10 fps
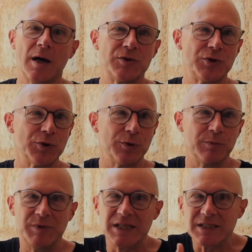to
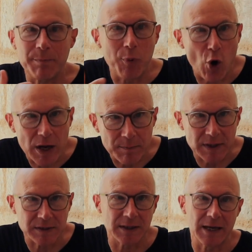
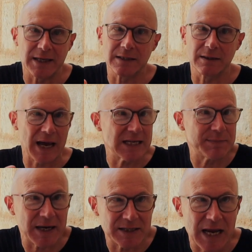disappointment and
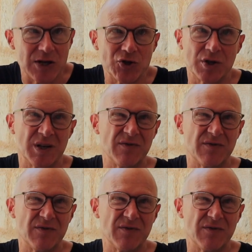expectation,